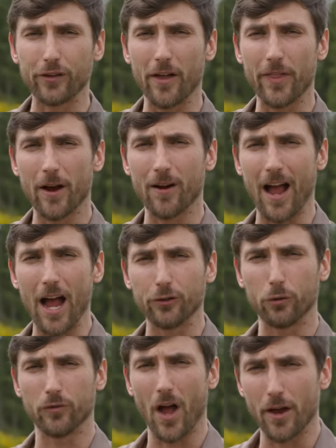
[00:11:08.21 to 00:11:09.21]
out there, guys
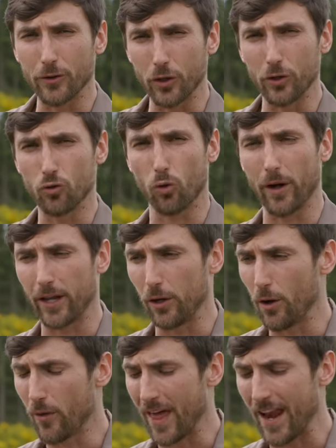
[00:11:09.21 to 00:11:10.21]
who have gotten good training, you
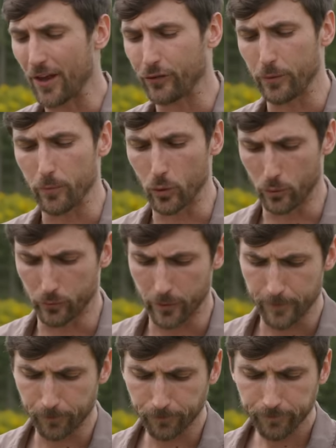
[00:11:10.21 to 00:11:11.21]
know that as you move,
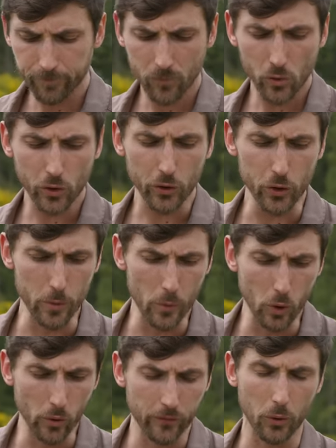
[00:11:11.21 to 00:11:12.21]
you
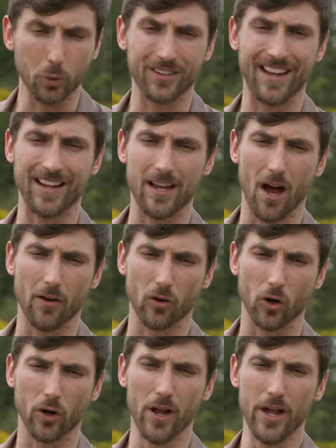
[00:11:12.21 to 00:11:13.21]
move, you will take
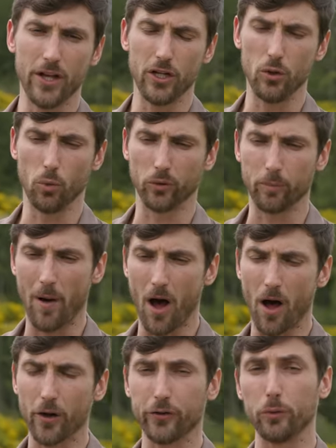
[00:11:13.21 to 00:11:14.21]
cover, you will
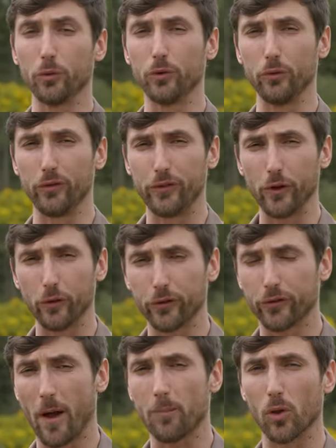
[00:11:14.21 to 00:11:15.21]
pause, you will do sills,
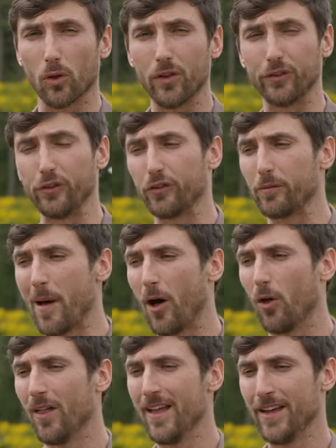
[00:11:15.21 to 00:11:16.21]
stop, look, listen,
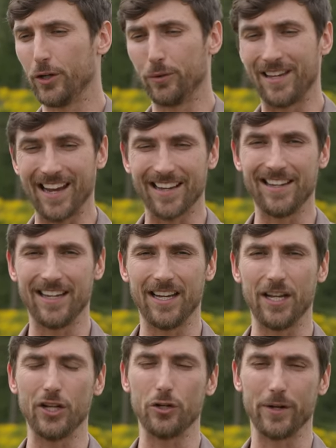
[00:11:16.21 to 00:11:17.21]
smell. You take a
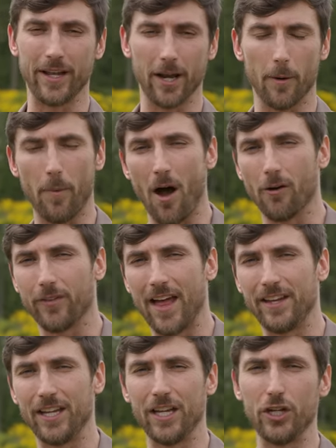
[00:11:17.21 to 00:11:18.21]
knee, you get up off
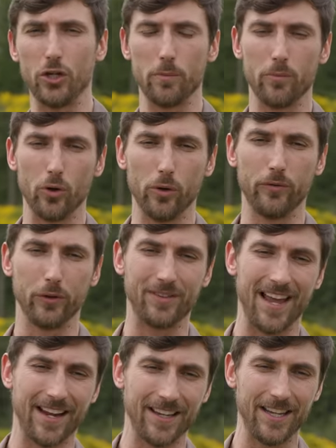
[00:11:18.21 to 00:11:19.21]
that knee, you move, you
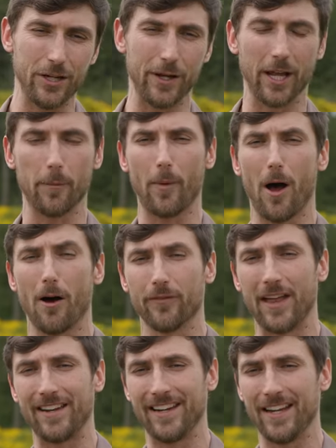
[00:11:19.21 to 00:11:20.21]
take a knee, you get up off
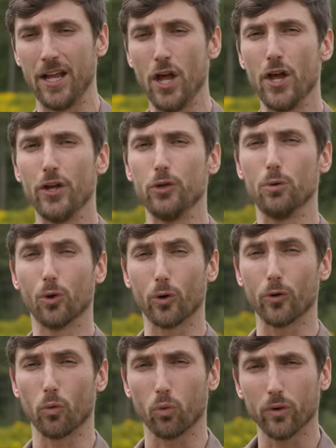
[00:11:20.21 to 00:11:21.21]
that knee. You
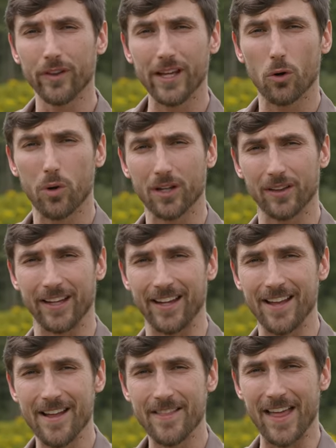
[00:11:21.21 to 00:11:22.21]
learn really
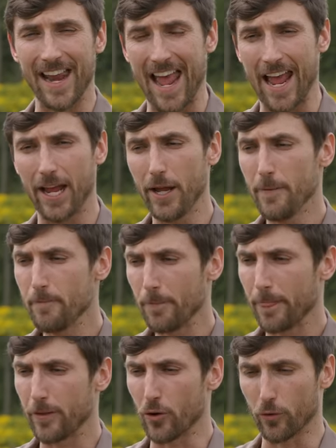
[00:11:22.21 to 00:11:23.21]
quickly that A,
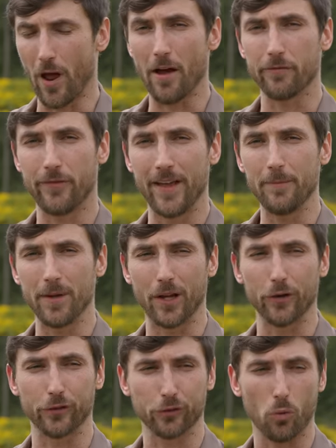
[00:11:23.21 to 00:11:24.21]
you're not fit
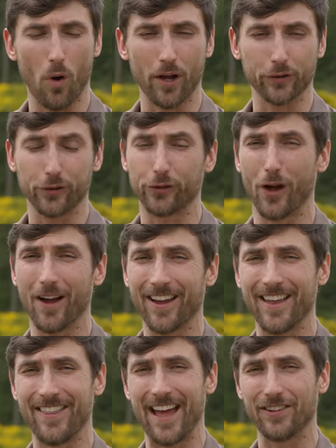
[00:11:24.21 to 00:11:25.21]
because squats suck,
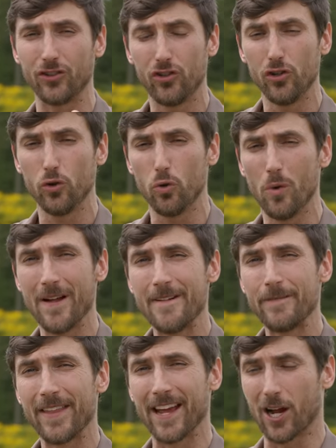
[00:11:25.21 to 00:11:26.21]
and that two,
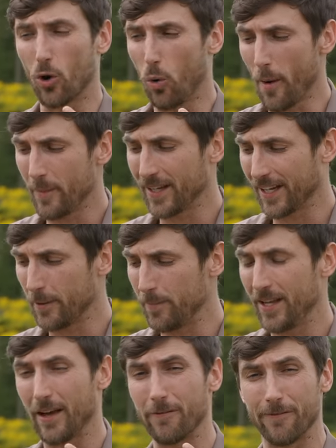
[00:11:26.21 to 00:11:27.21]
equipment can
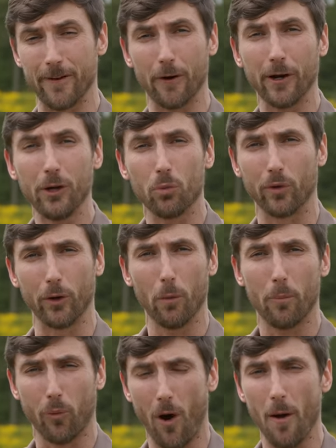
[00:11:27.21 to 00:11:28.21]
be a very real
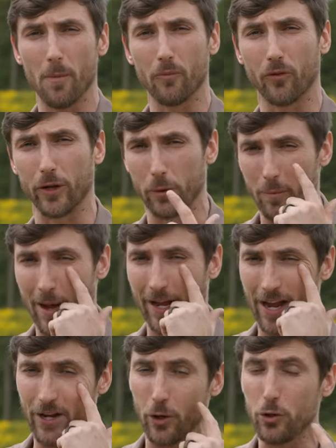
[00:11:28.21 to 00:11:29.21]
problem for you.
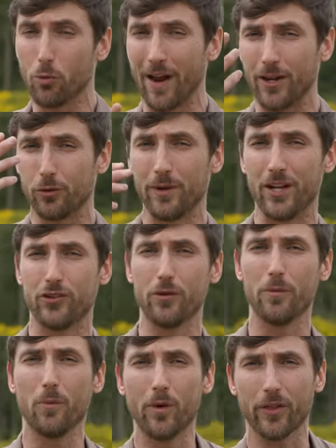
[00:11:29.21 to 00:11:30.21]
Mike, I know you ran into an
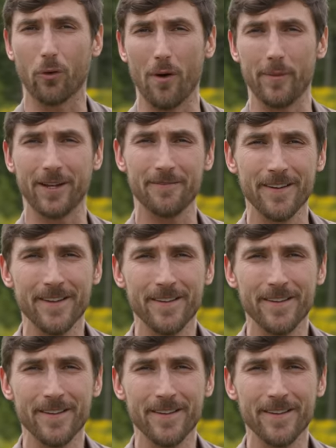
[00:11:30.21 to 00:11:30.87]
issue with equipment.